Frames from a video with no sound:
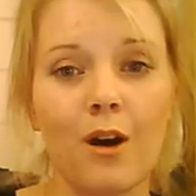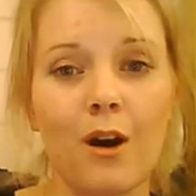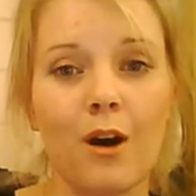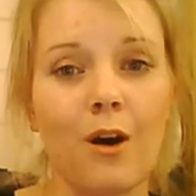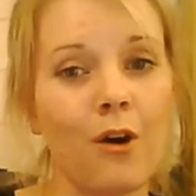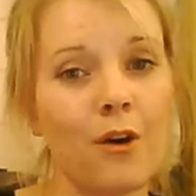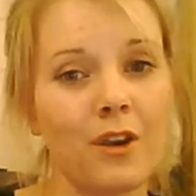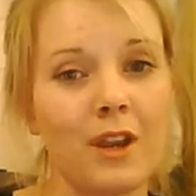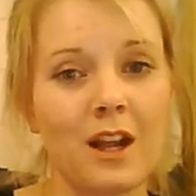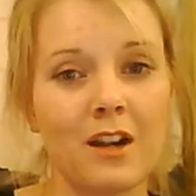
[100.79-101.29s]

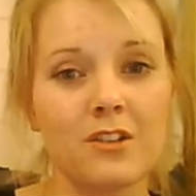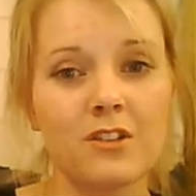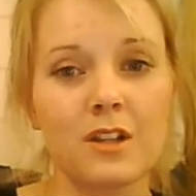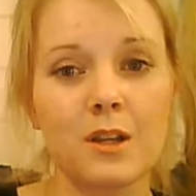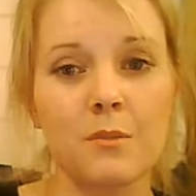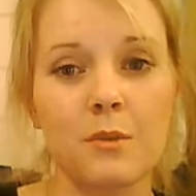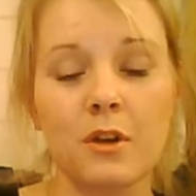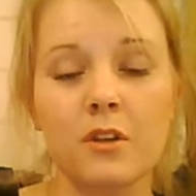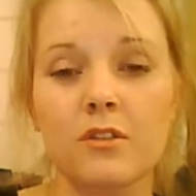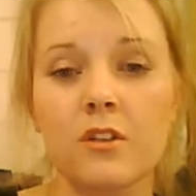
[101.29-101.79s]
aren't
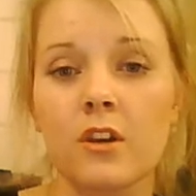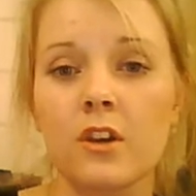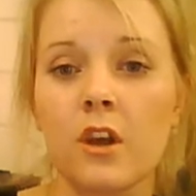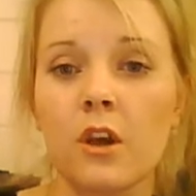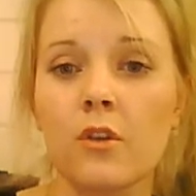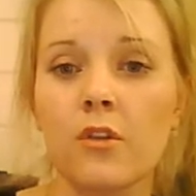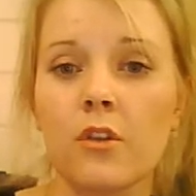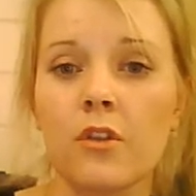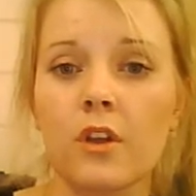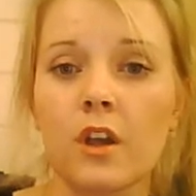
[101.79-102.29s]
actually, because I
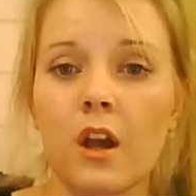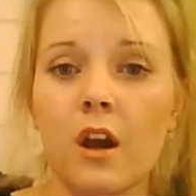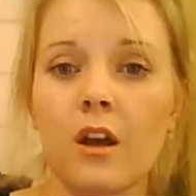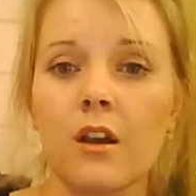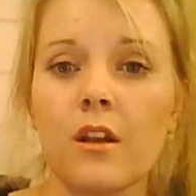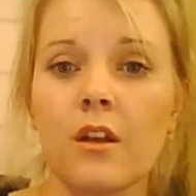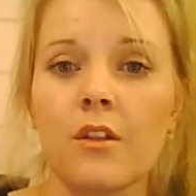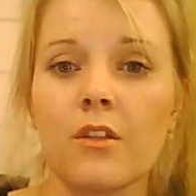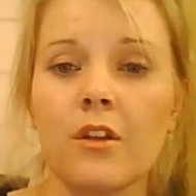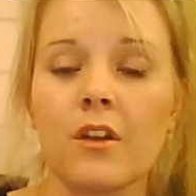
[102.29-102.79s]
know that the
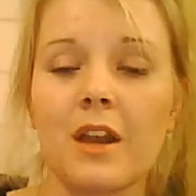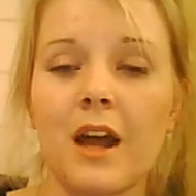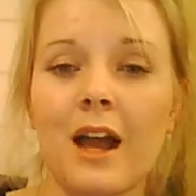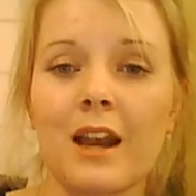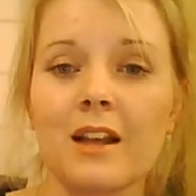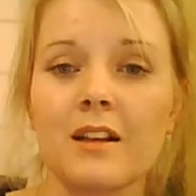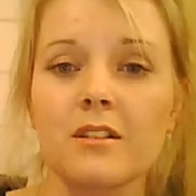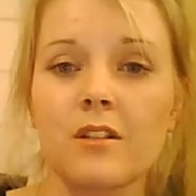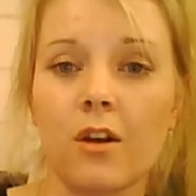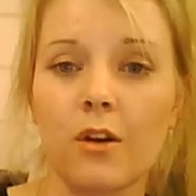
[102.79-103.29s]
colour that Alex